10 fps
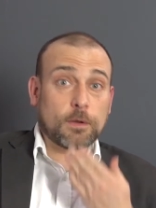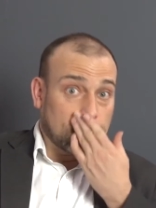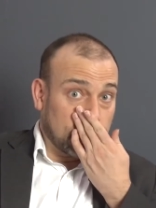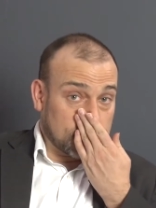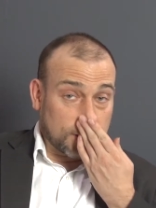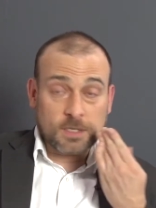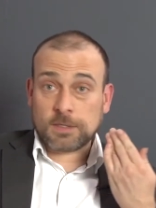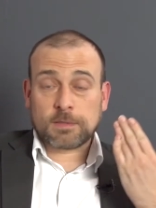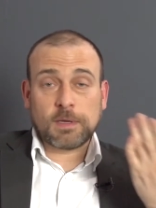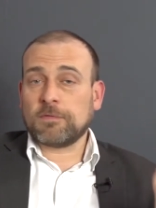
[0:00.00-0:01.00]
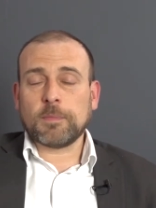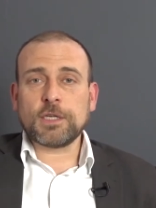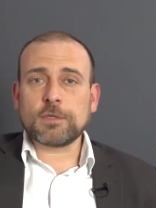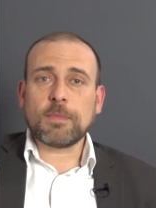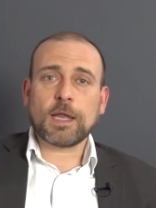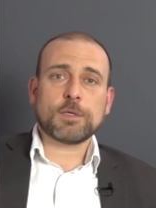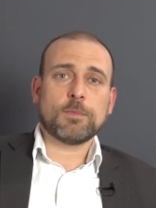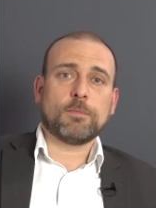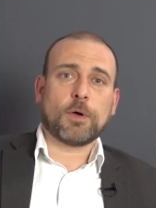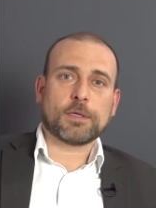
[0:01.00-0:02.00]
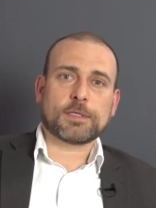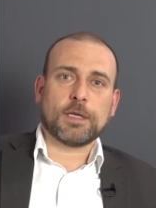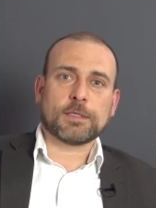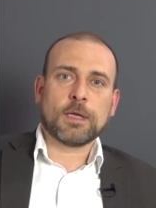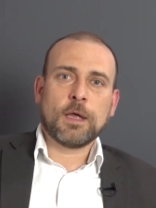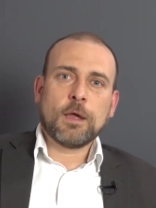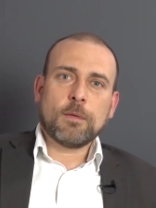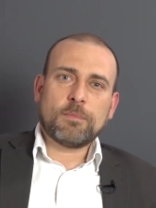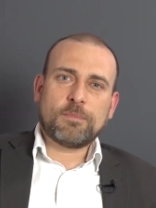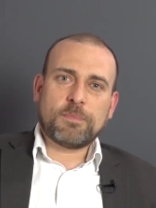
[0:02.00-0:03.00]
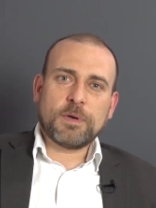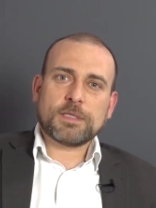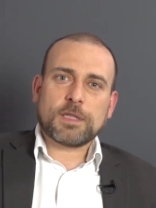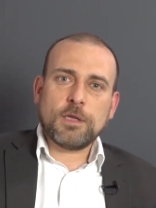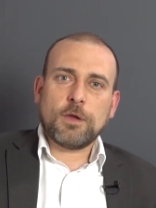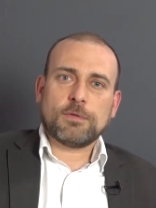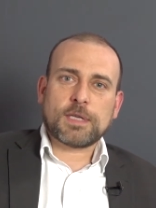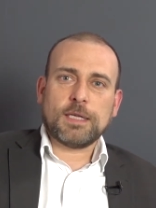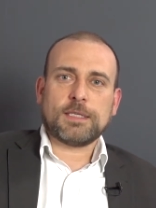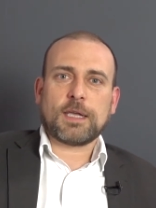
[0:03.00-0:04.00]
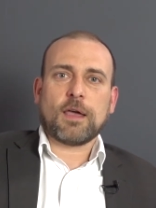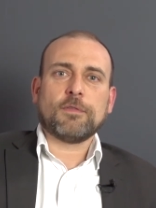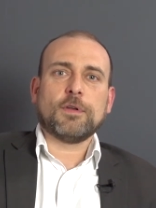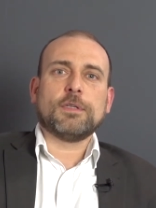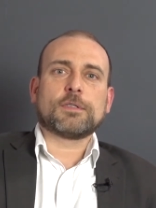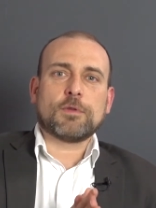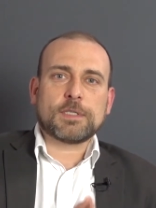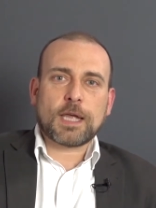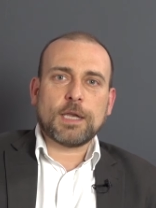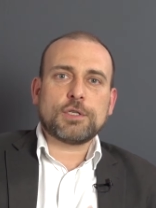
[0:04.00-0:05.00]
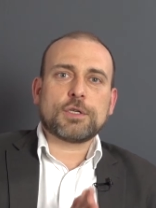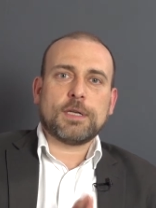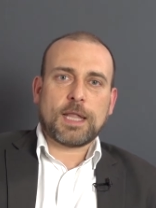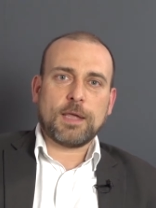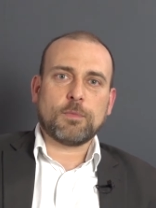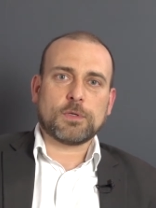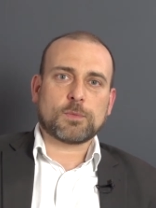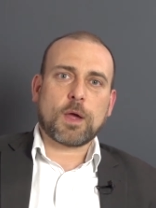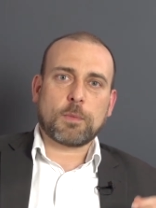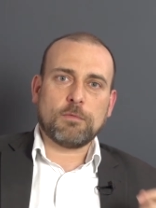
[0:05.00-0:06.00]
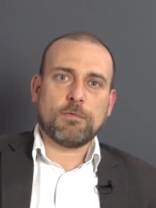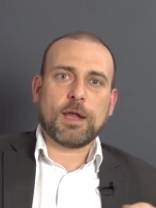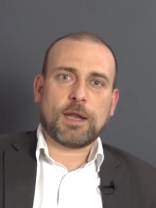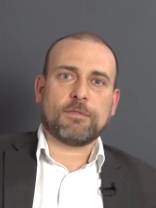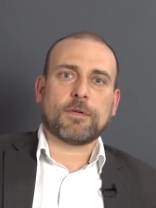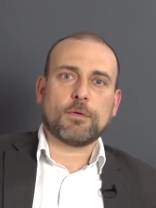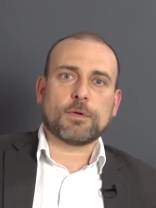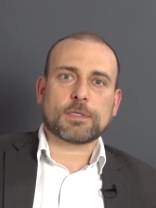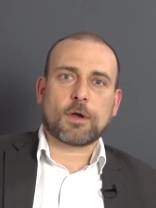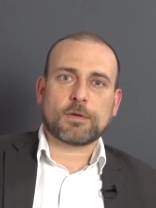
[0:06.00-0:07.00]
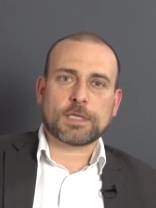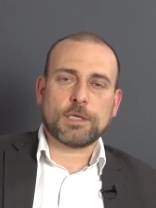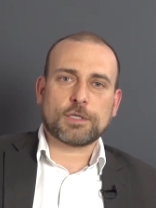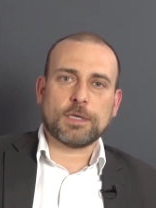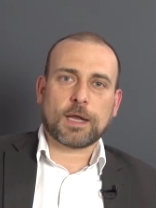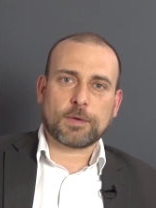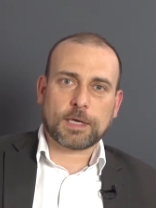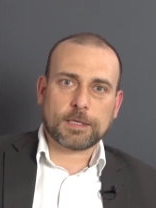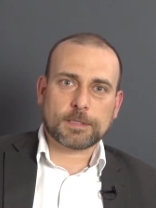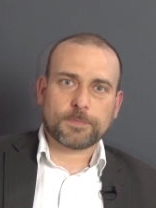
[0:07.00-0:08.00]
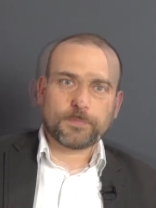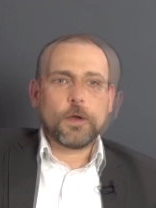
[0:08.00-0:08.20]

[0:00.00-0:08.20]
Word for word: things such as information management policies. But it's the new data governance retention labels where we really focus our attention nowadays.